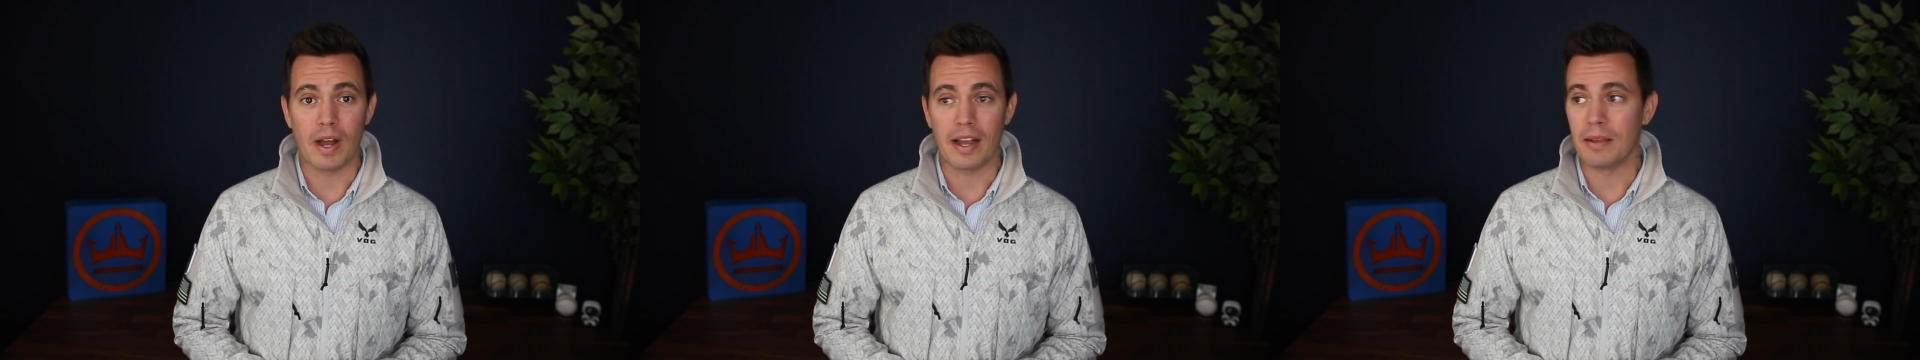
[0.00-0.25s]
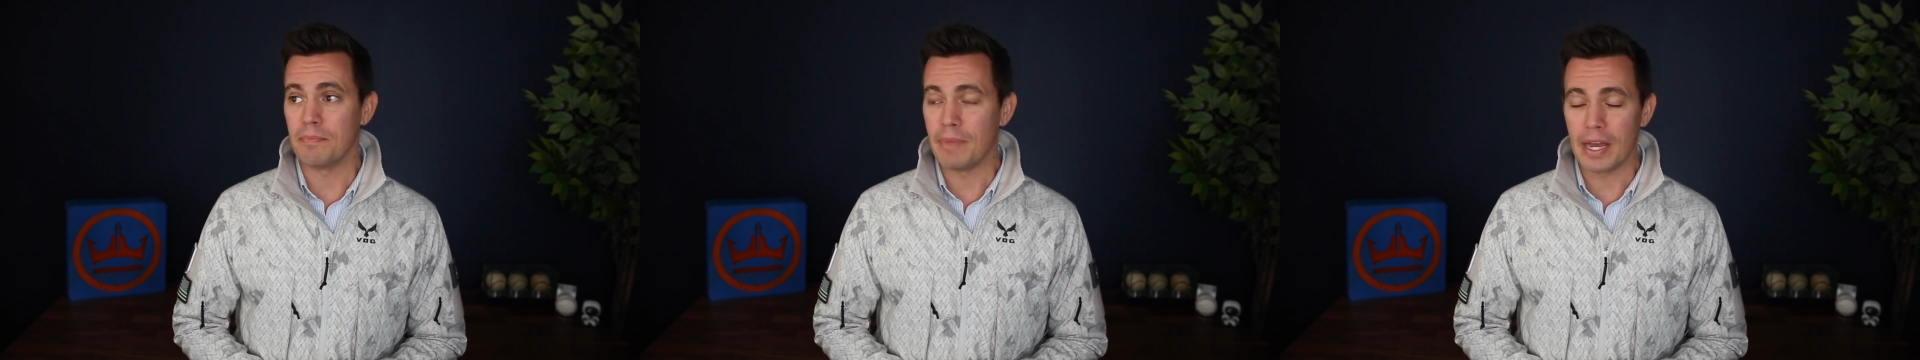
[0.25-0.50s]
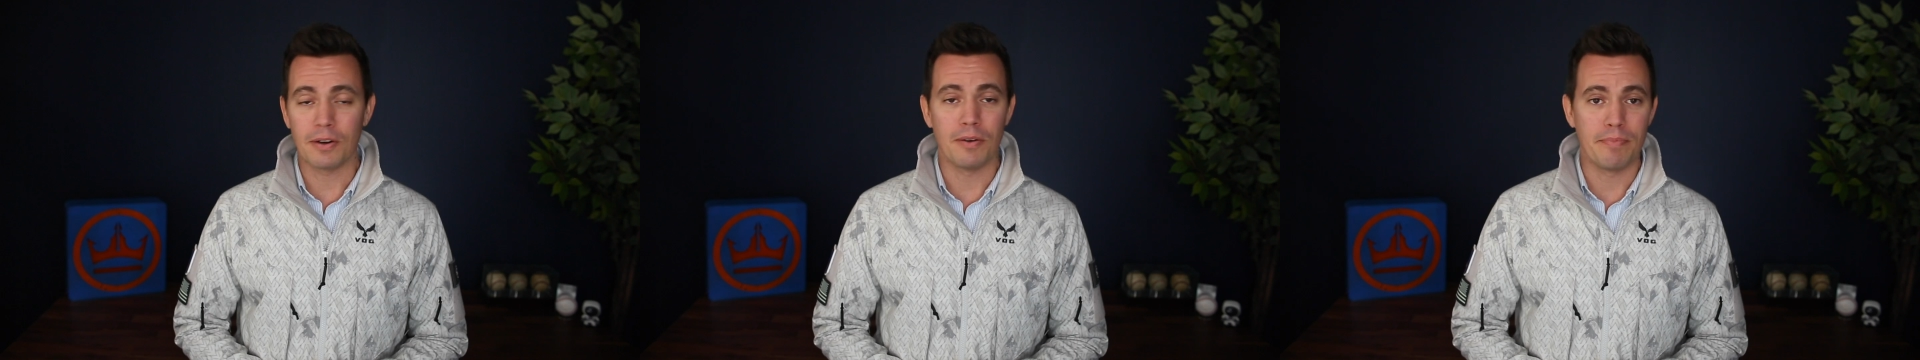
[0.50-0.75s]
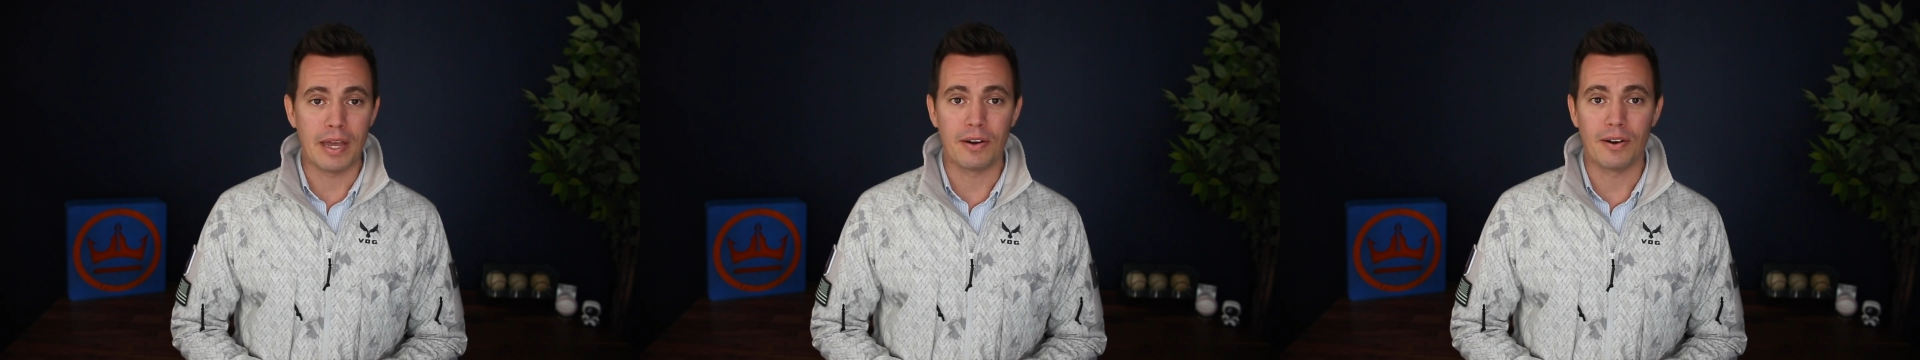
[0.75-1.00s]
Rocket better
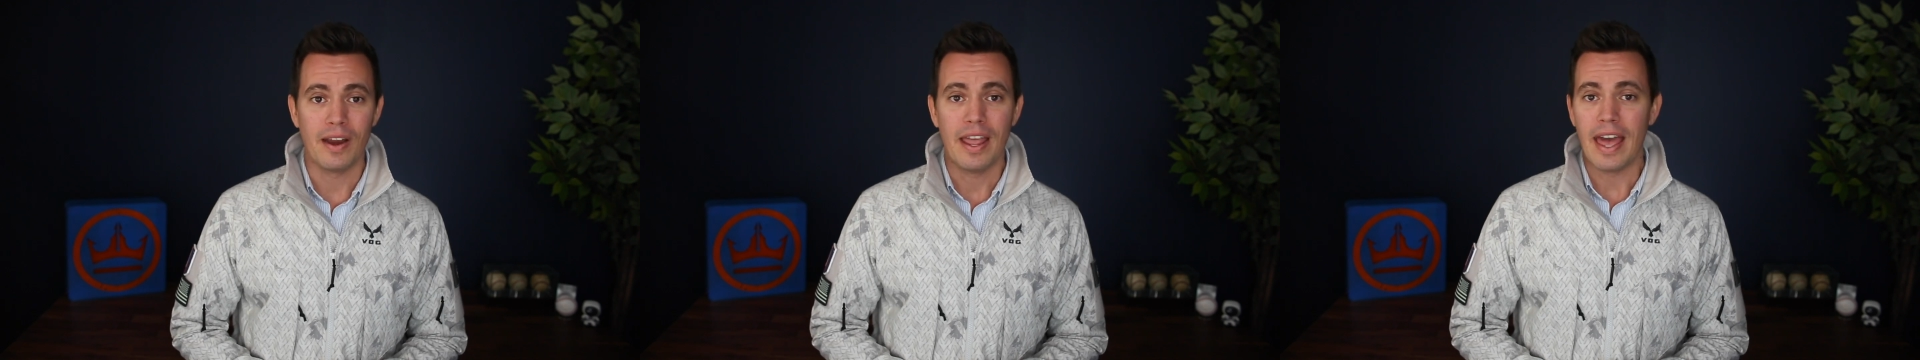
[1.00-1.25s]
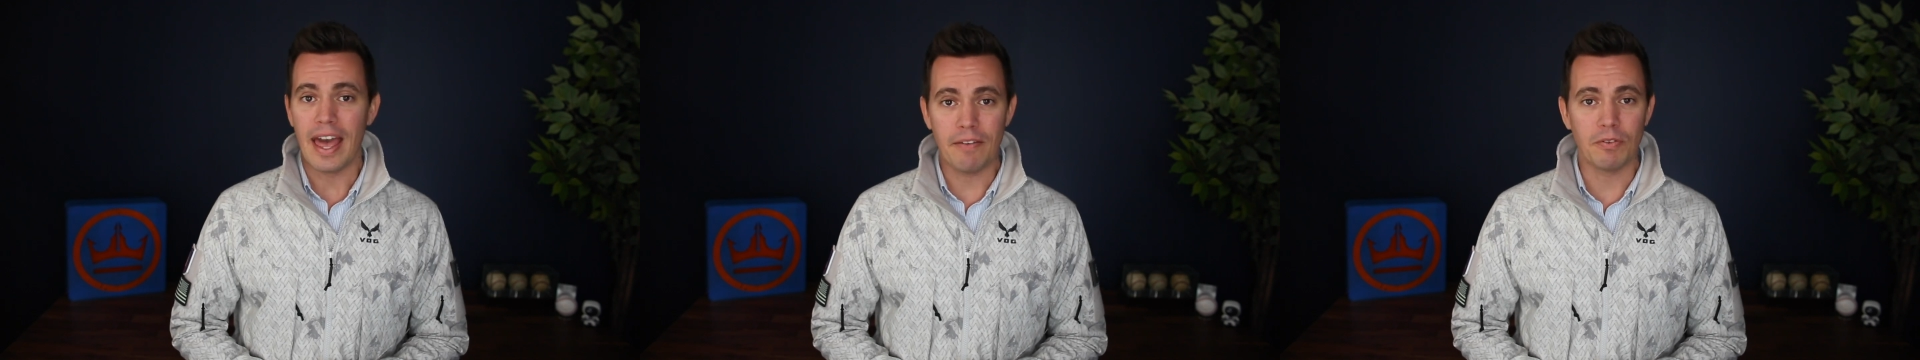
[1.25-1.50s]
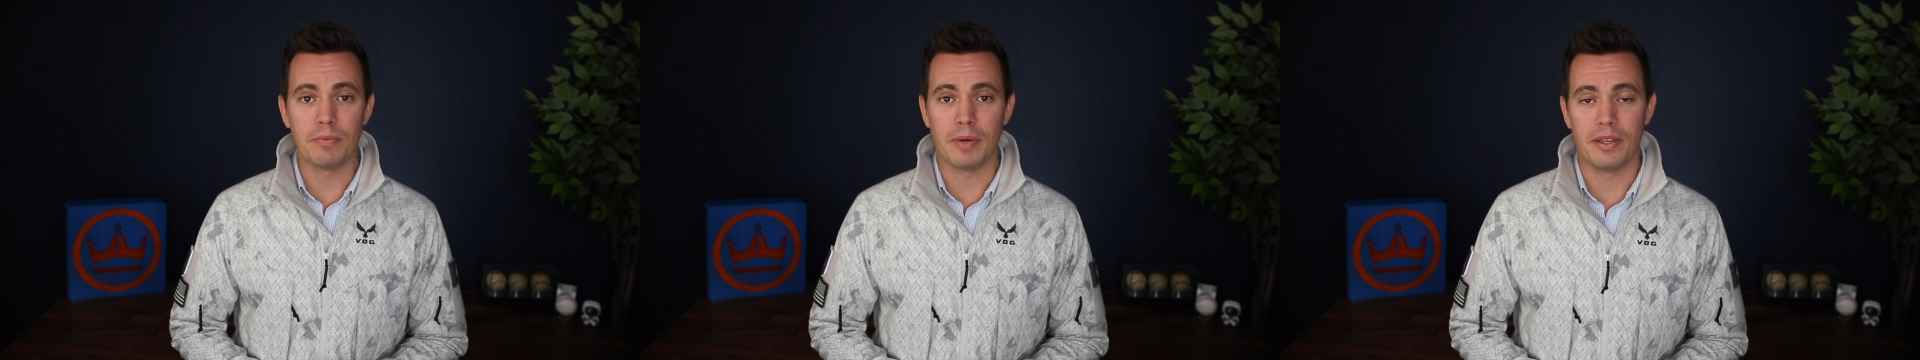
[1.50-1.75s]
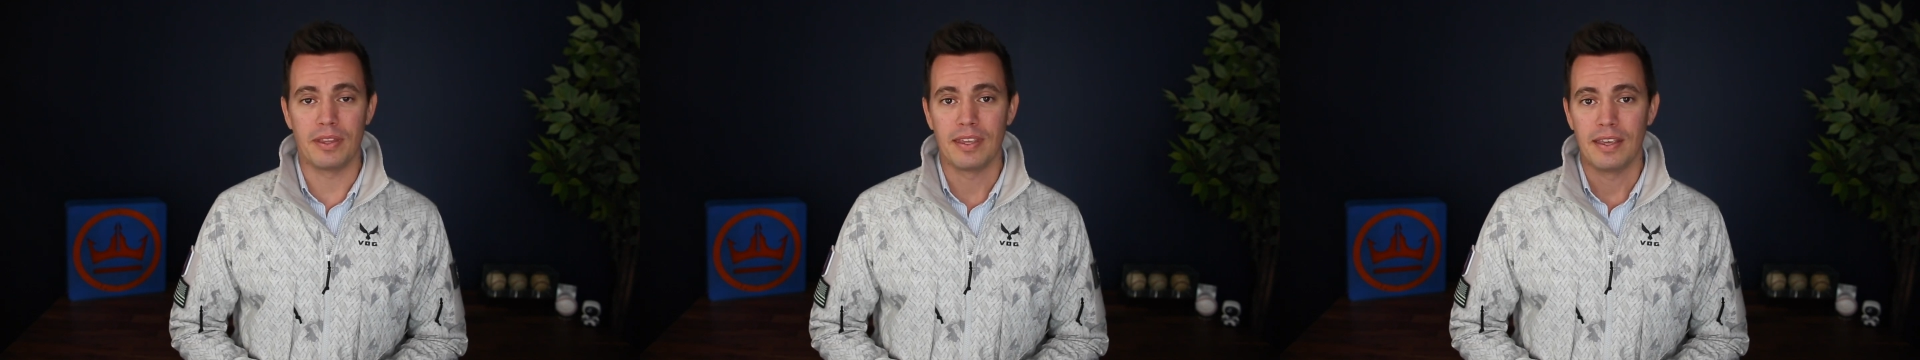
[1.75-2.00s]
and better every
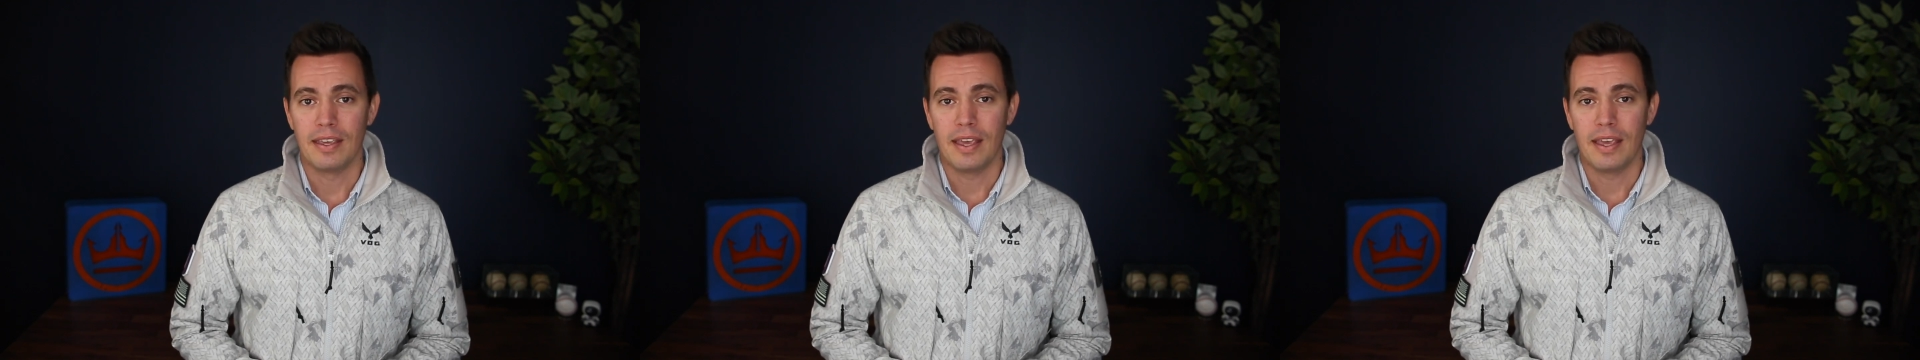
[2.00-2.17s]
month.